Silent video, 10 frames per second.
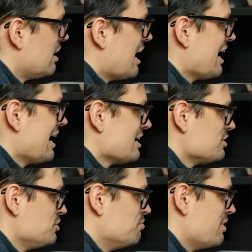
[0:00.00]
I had
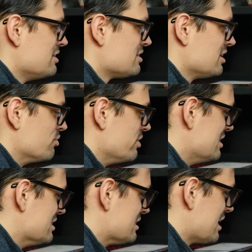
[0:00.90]
to basically
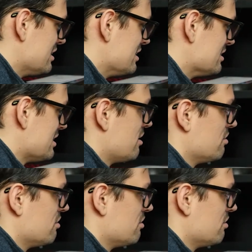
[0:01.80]
redesign the entire